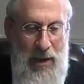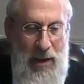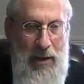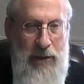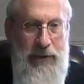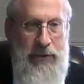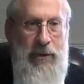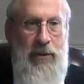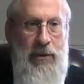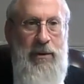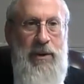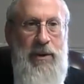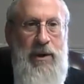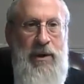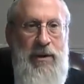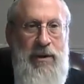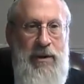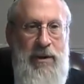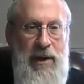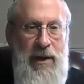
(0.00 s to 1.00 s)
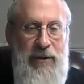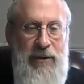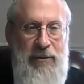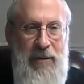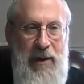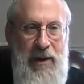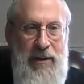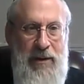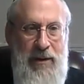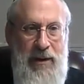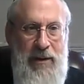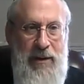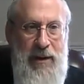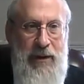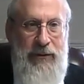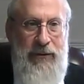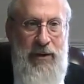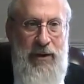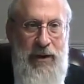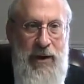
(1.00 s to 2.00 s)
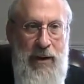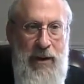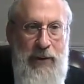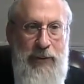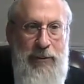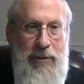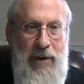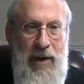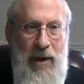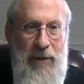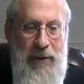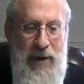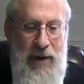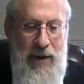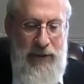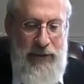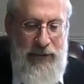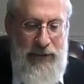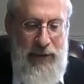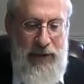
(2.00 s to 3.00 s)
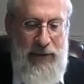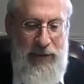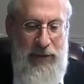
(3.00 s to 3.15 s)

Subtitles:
So, and they explain the Asal Mechalkas Binyamin and others.